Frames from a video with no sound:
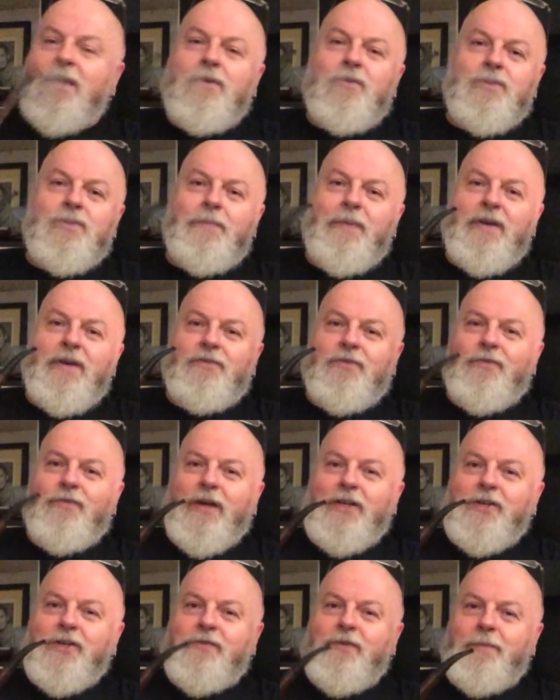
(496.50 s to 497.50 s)
It was a bit of
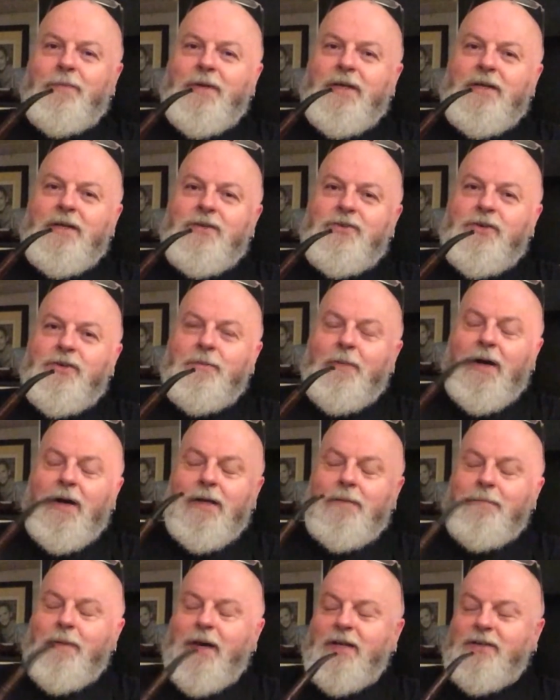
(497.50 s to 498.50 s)
revenge for me, as you
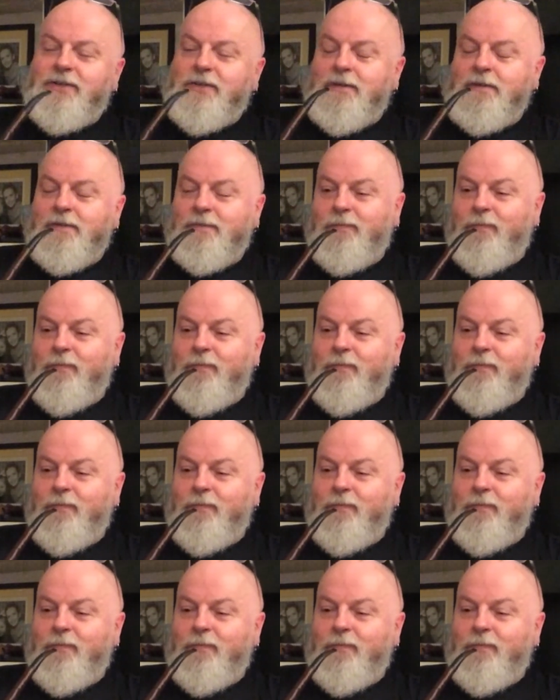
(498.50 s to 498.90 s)
might imagine.